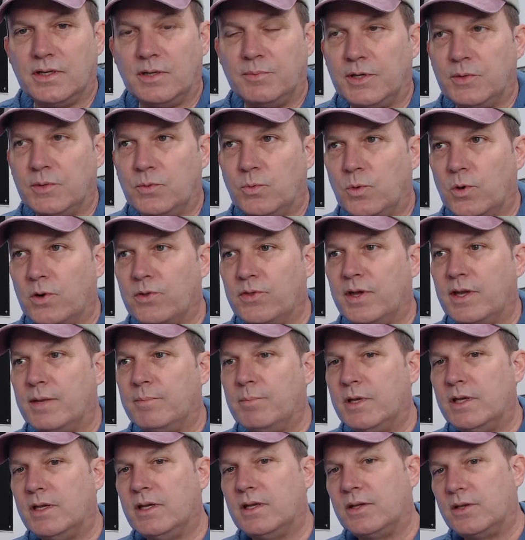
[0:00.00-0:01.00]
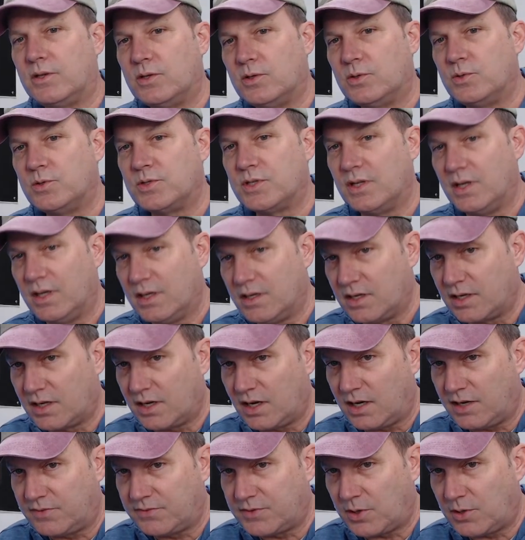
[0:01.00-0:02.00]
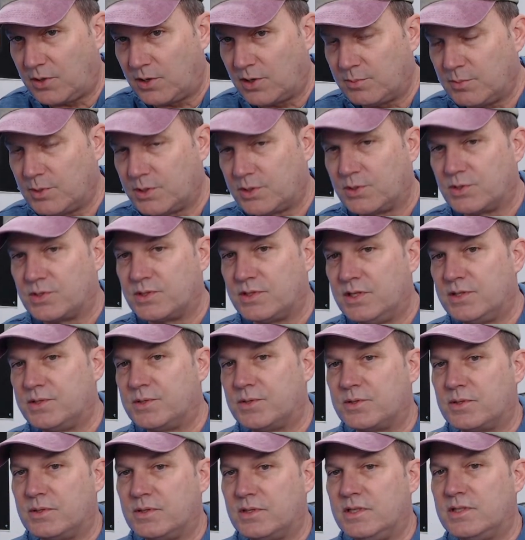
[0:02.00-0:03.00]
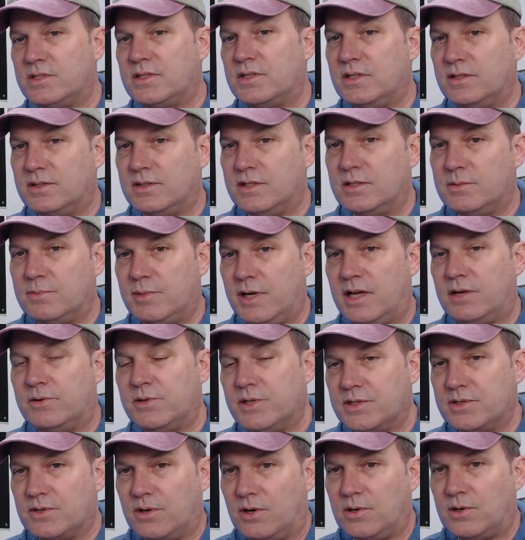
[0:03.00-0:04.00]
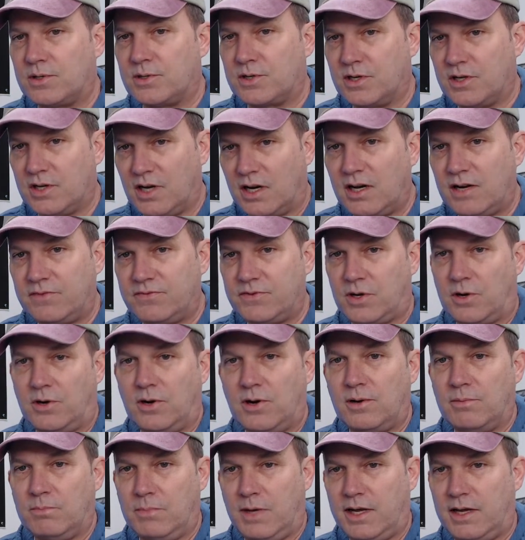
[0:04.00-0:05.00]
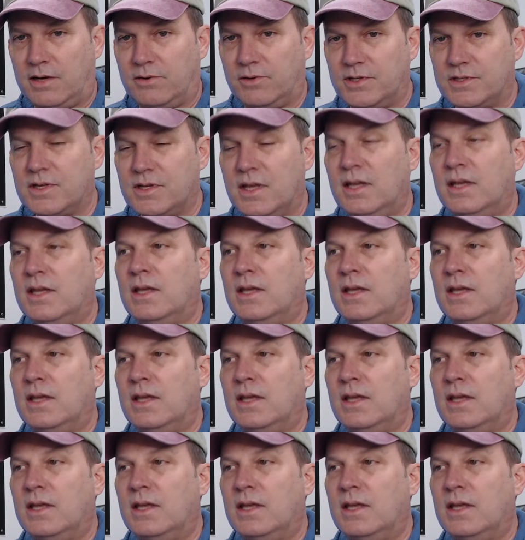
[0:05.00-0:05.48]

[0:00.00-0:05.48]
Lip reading: I mean, were they being used in a golf cart? Because these batteries are golf cart batteries.